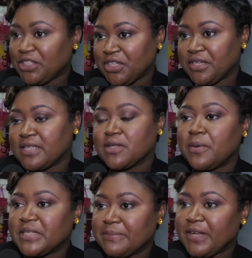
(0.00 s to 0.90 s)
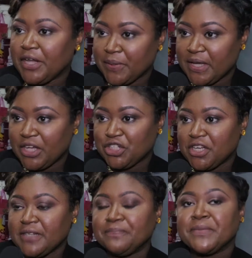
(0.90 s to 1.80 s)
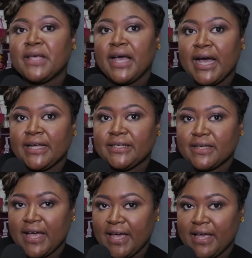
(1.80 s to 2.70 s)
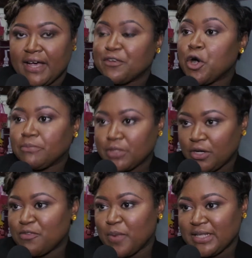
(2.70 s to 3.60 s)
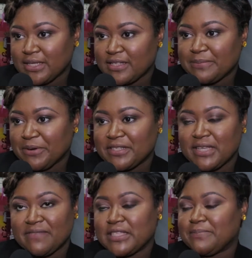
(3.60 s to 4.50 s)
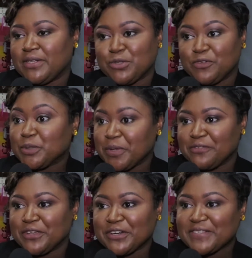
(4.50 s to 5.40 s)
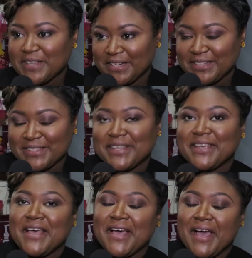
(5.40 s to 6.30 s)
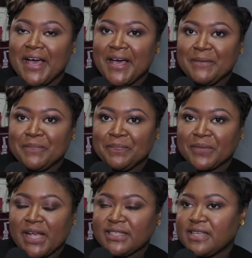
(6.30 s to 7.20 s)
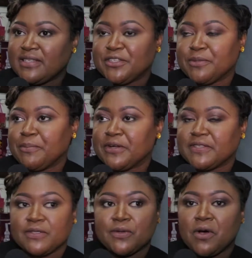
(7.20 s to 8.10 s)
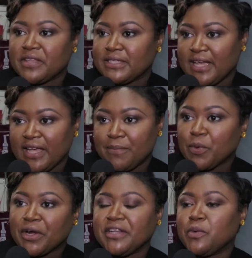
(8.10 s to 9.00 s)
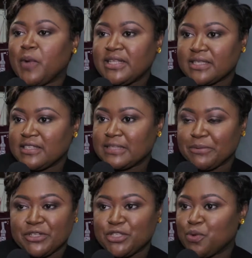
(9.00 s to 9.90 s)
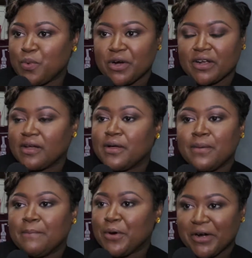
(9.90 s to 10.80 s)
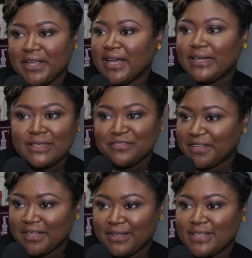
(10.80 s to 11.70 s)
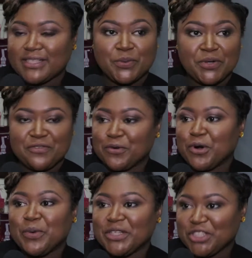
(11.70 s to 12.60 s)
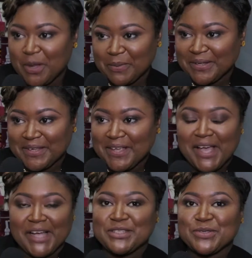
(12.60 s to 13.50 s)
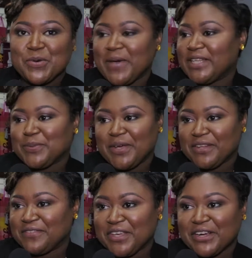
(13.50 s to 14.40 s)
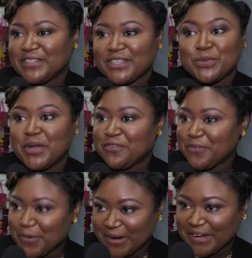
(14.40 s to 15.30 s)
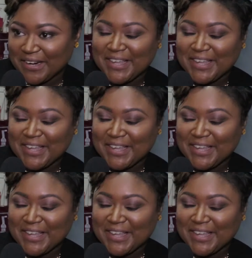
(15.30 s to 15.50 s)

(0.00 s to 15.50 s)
passion has always been education, and I have come to love wines and spirits, having spent over 12 years in it. Um, as I say to persons all the time, working in wines and spirits, you work morning and evening. It's a 24-hour job, and so my 12 years is 24.